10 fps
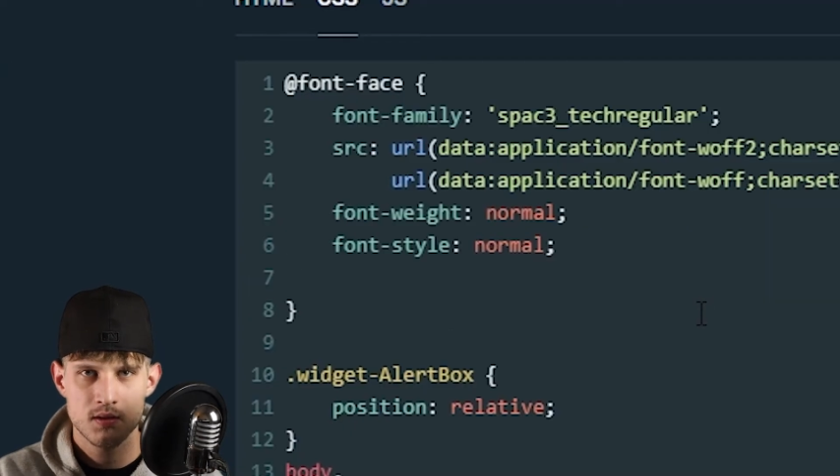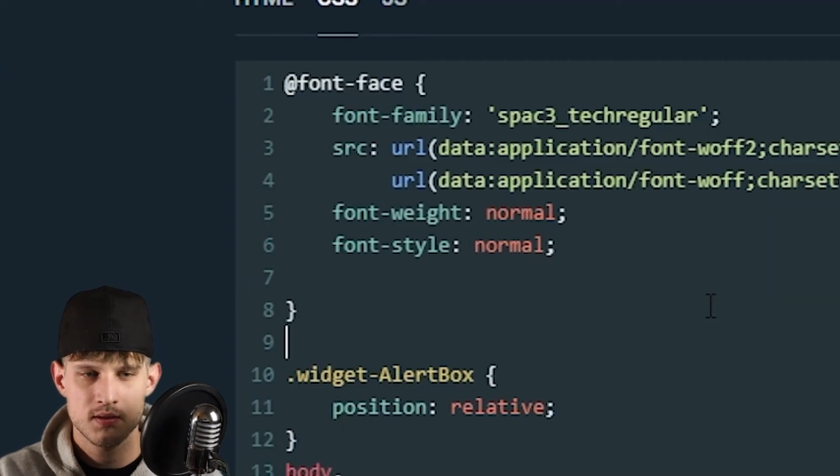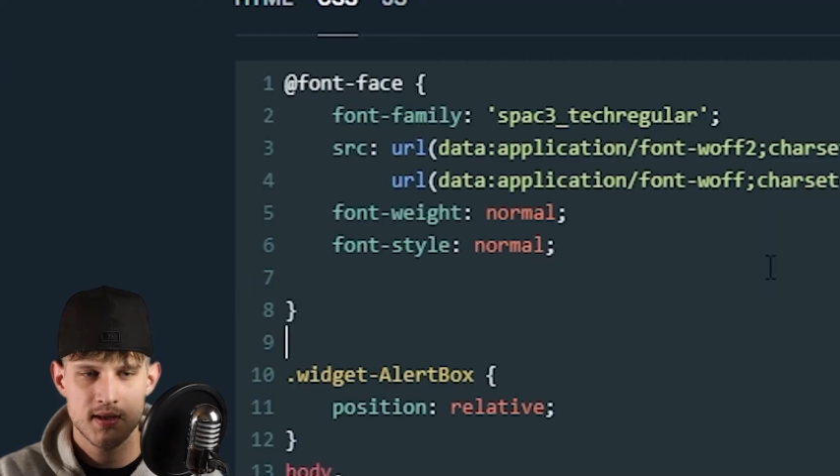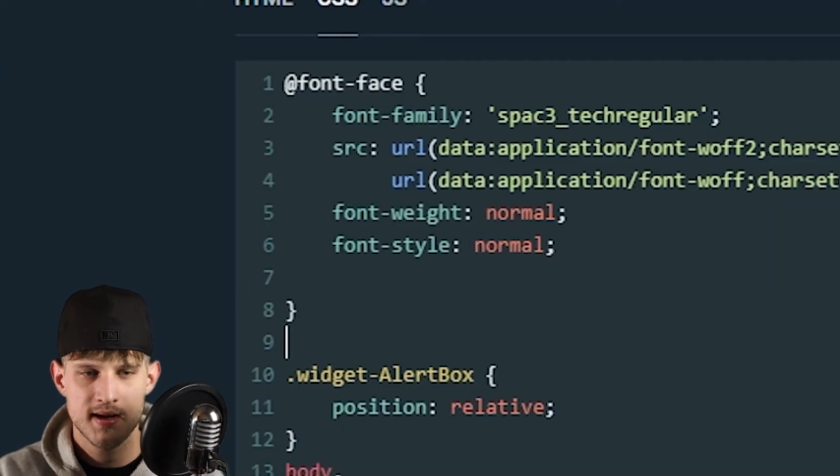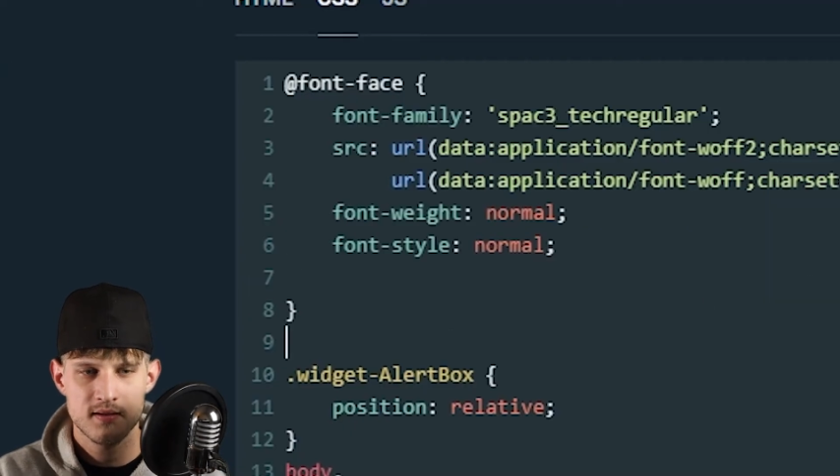
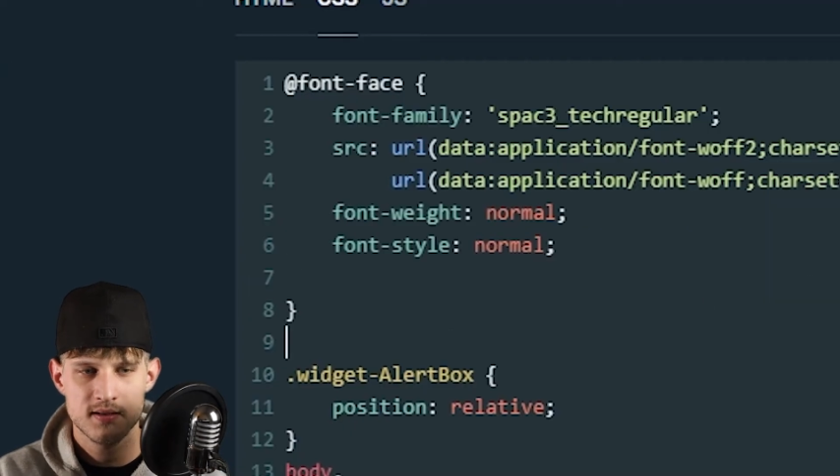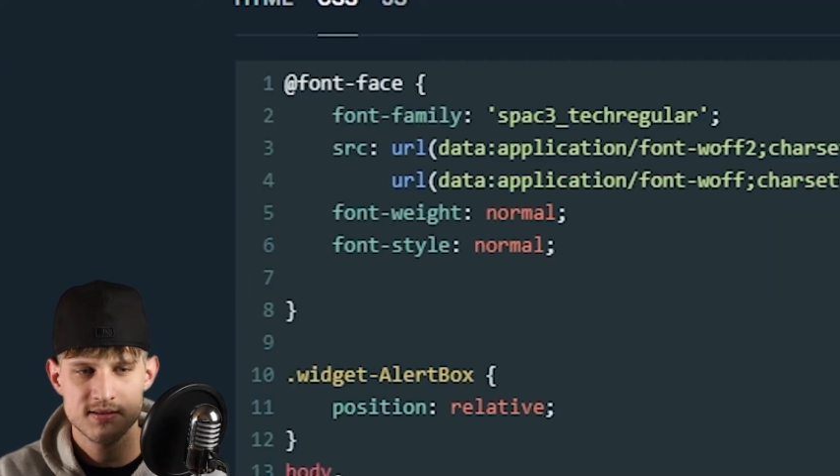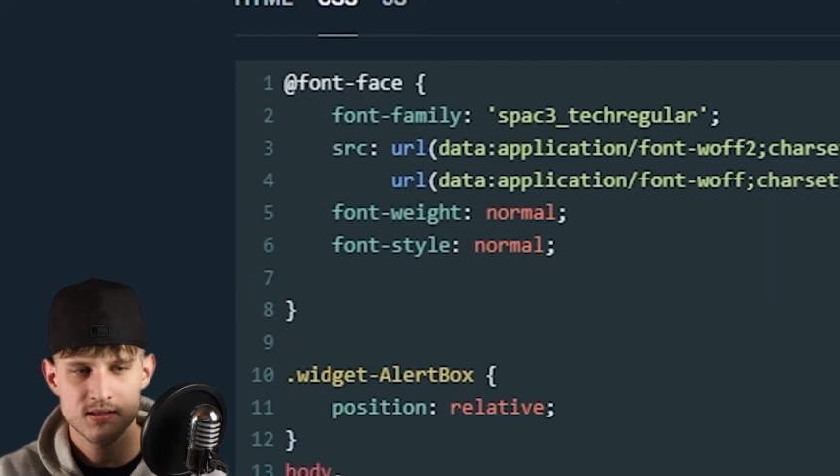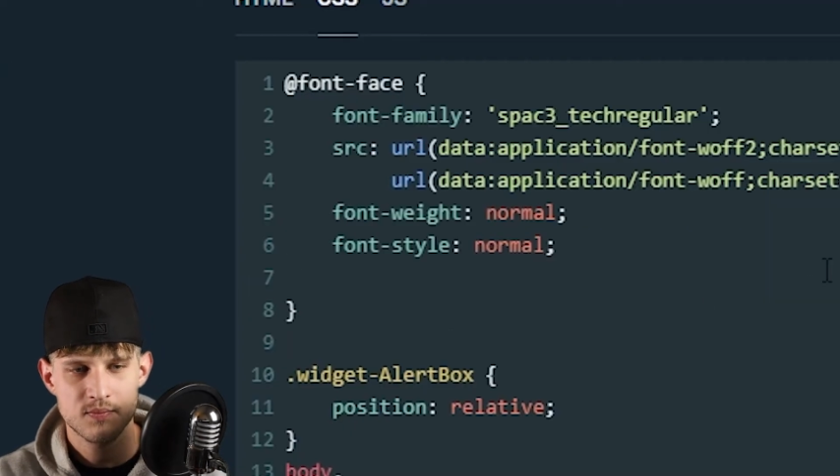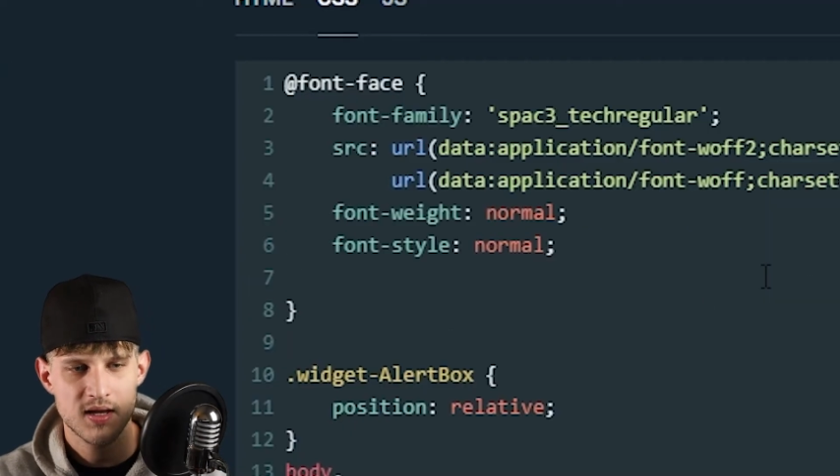Now
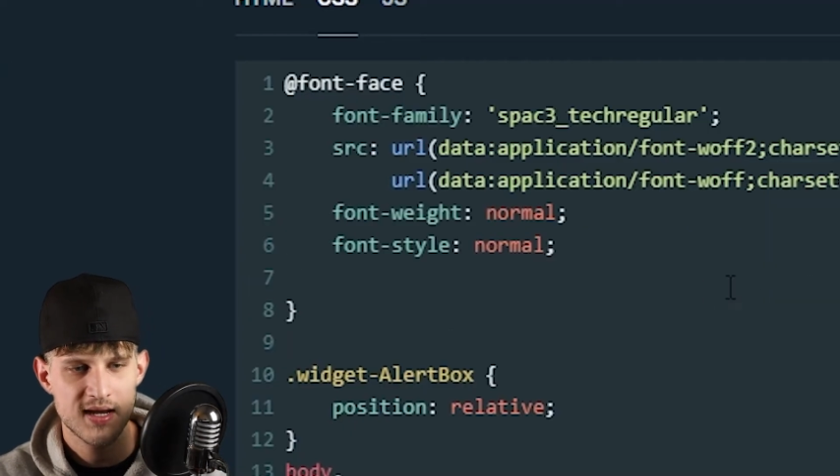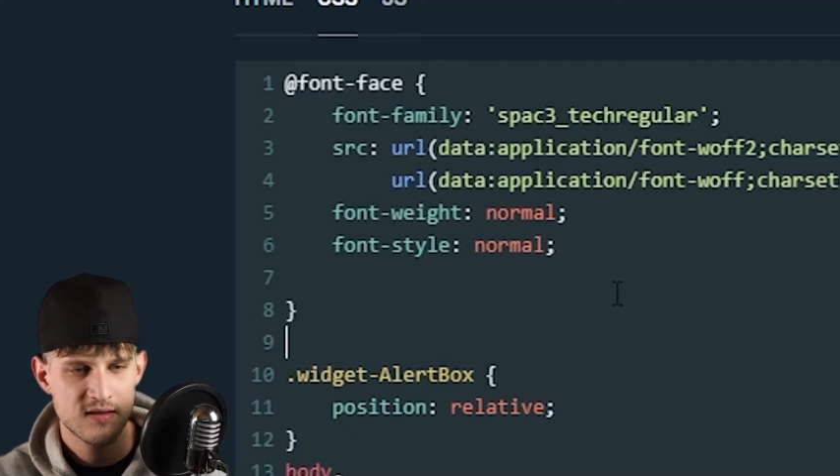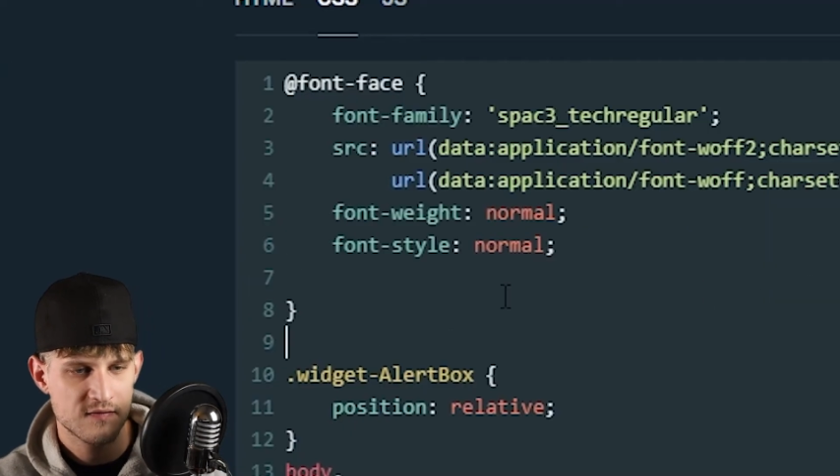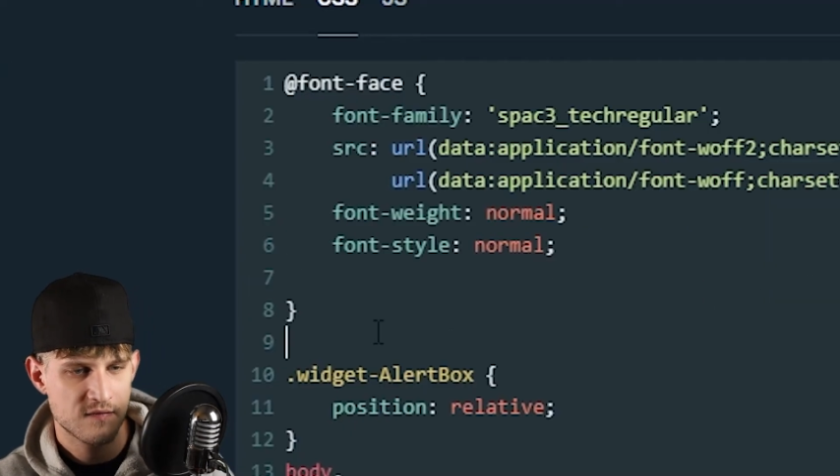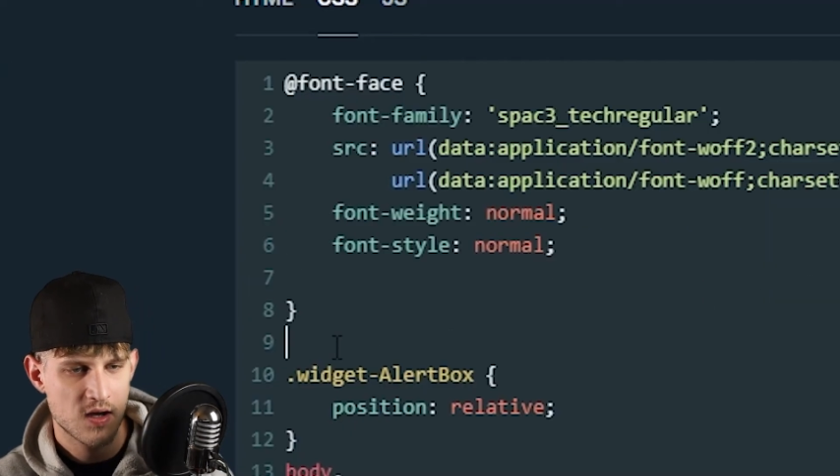let's apply
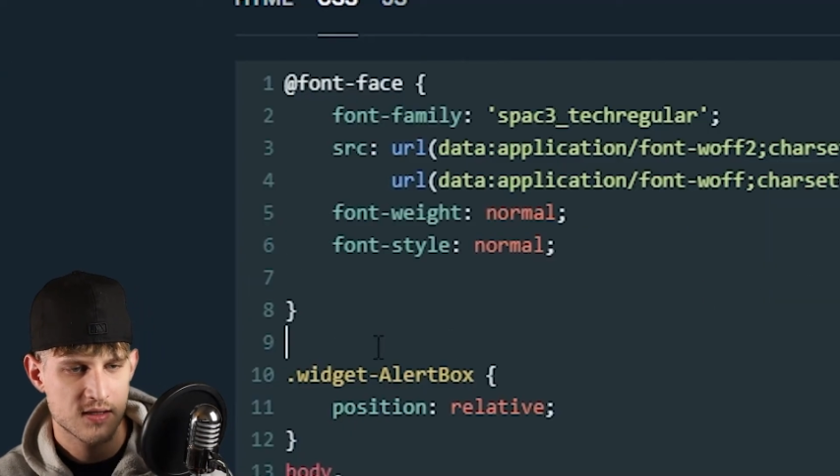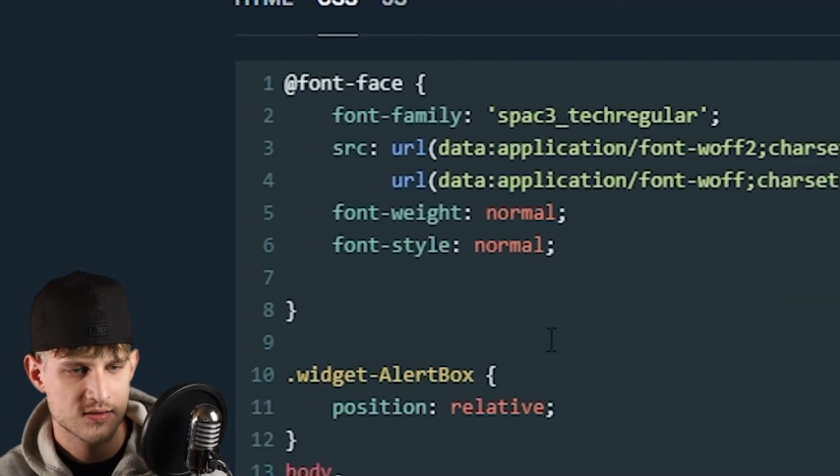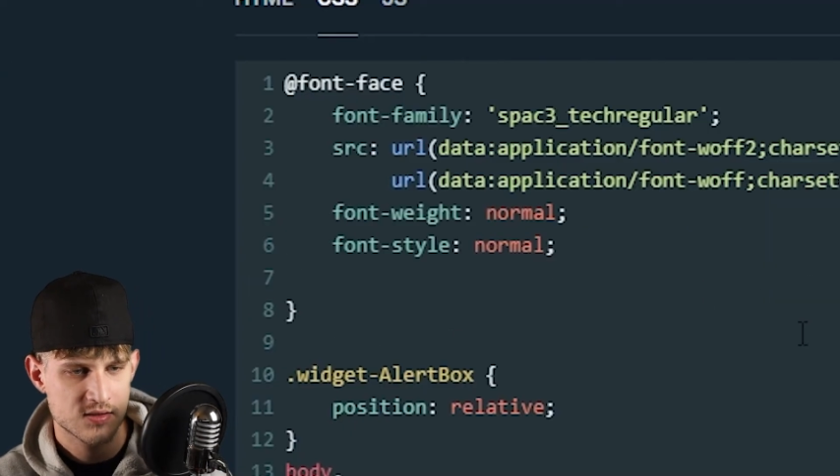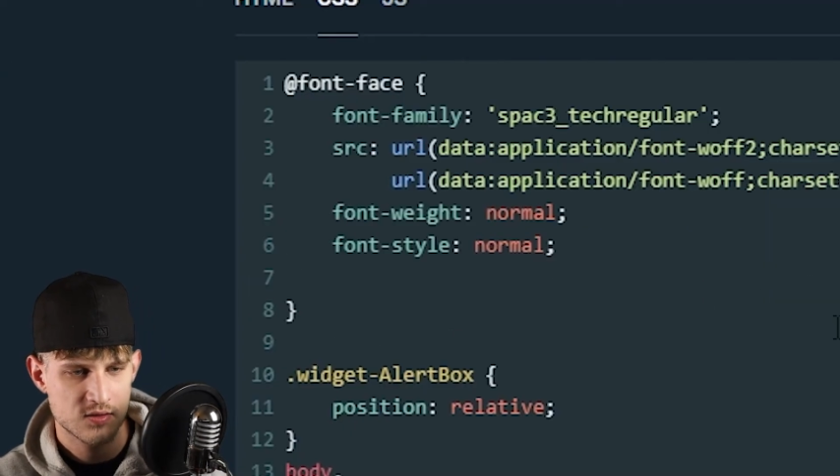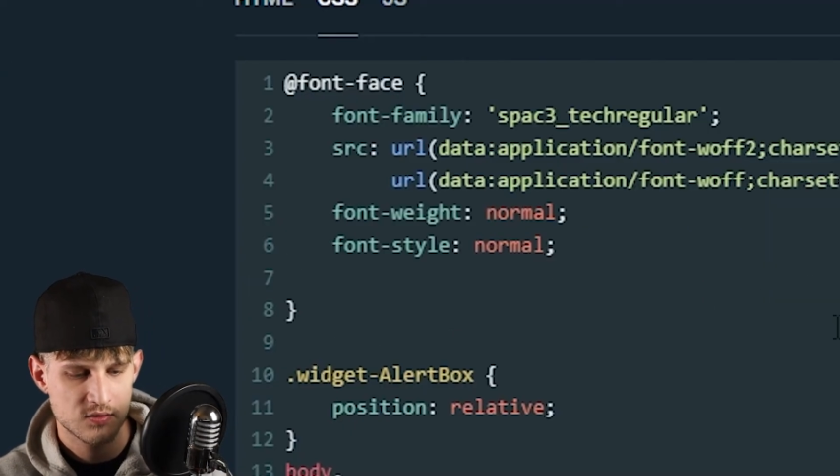the font
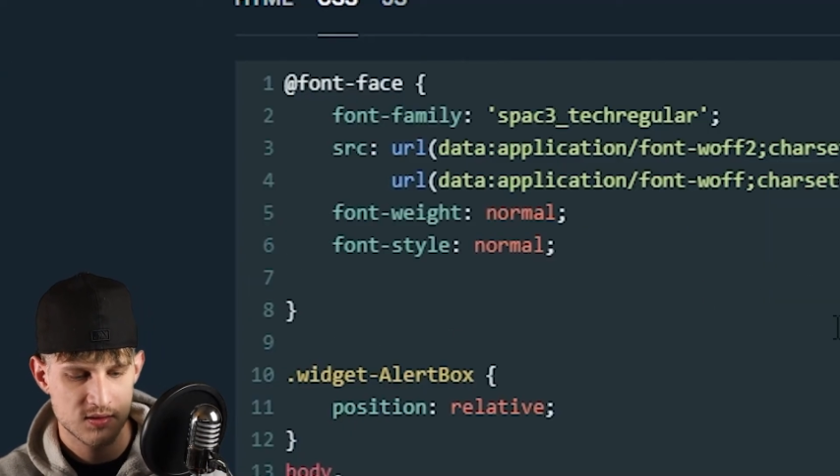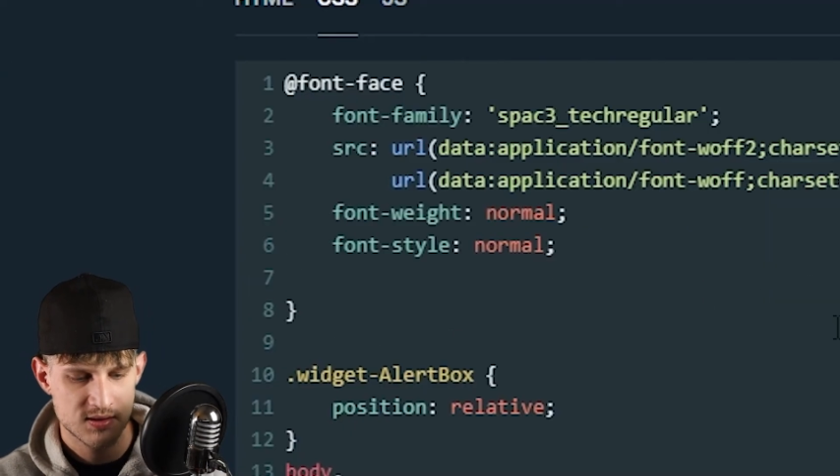to the